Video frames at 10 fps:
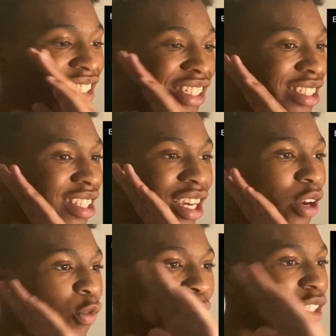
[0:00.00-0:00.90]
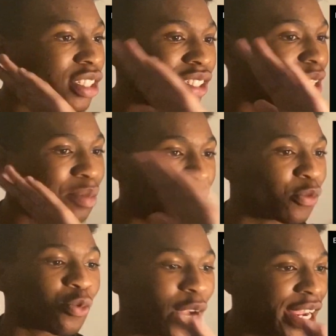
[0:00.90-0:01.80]
I just went to
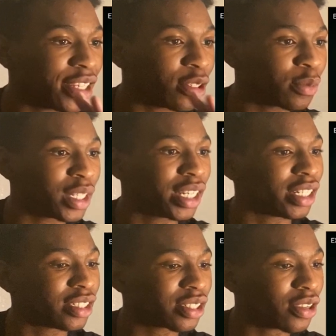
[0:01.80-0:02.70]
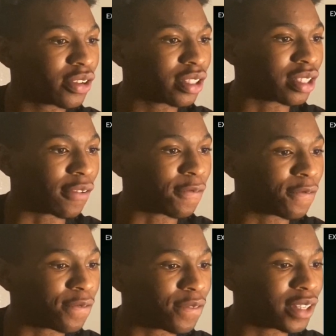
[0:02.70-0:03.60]
something random. And just look at the
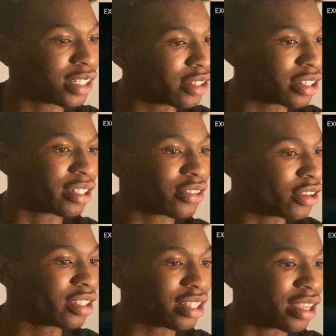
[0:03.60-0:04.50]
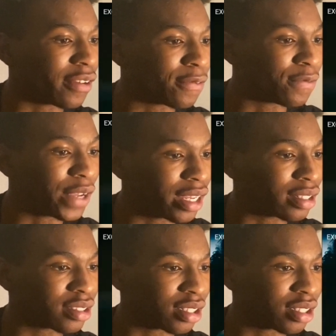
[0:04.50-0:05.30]
effect.